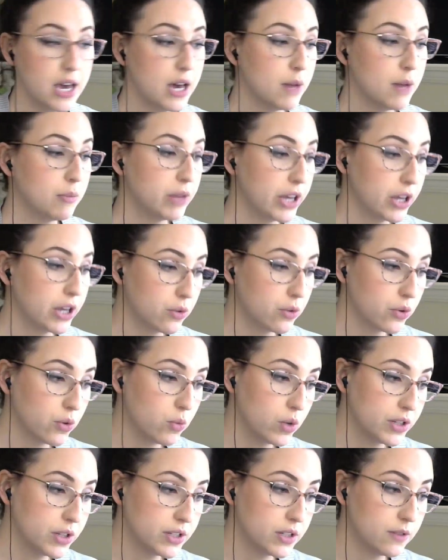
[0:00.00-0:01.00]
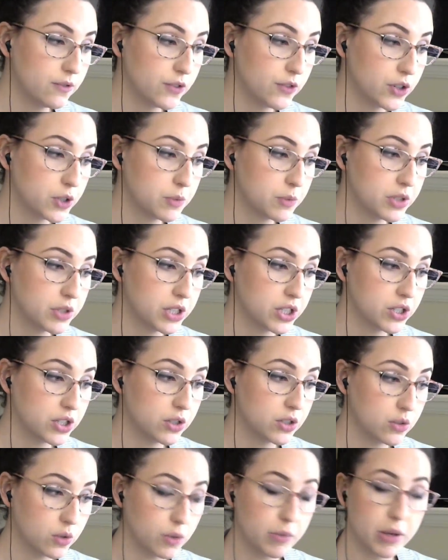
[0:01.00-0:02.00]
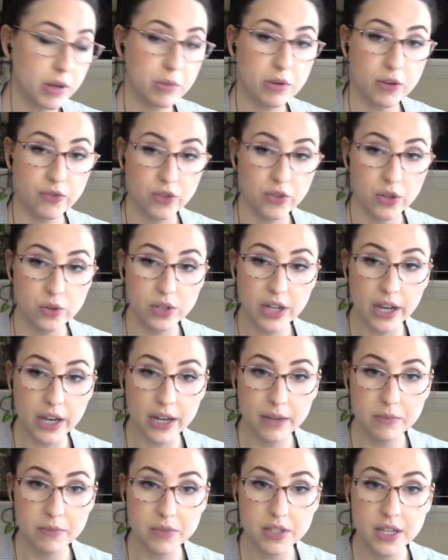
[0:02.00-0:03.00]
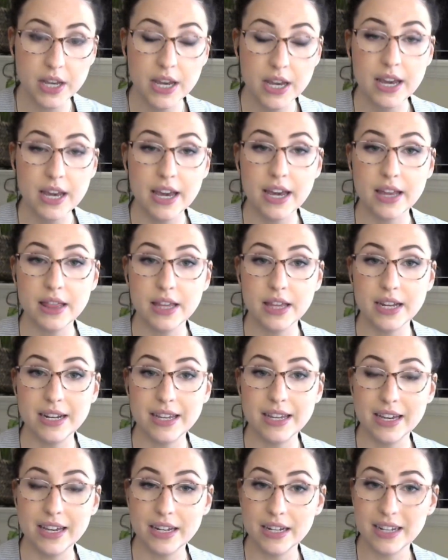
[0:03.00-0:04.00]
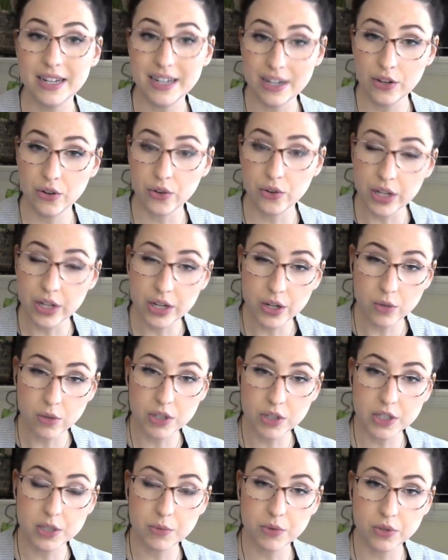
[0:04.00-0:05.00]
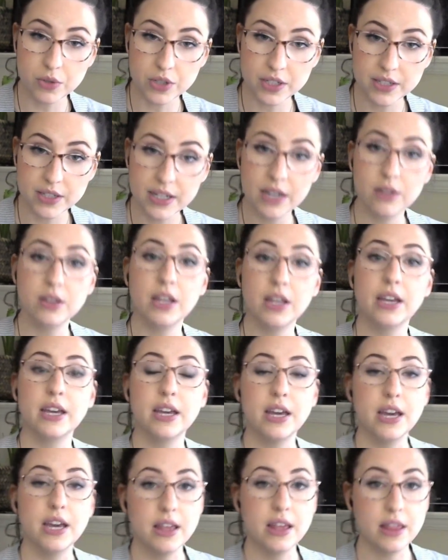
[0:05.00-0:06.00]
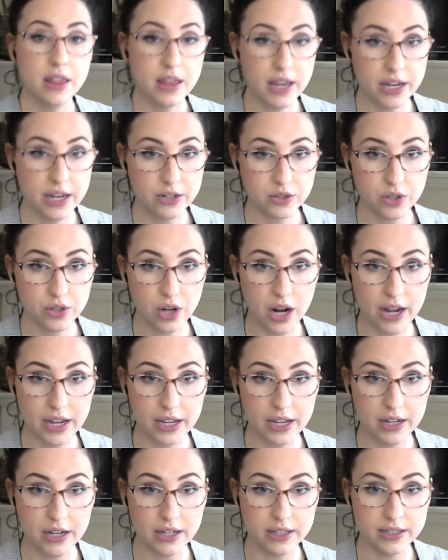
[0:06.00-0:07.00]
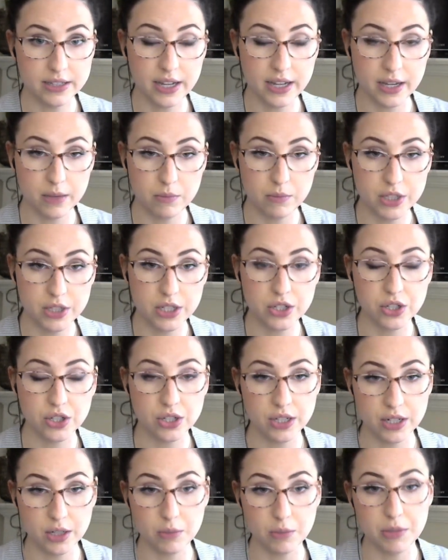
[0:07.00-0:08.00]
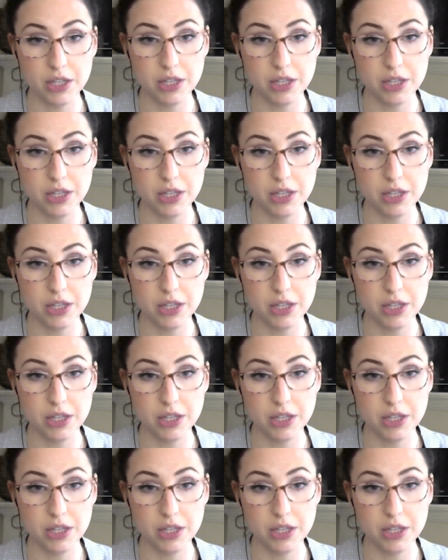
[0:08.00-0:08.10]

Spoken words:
Play it through once in first position, or maybe a few times, and then get it in your ear what it's supposed to sound like, then try it in second position and it'll be a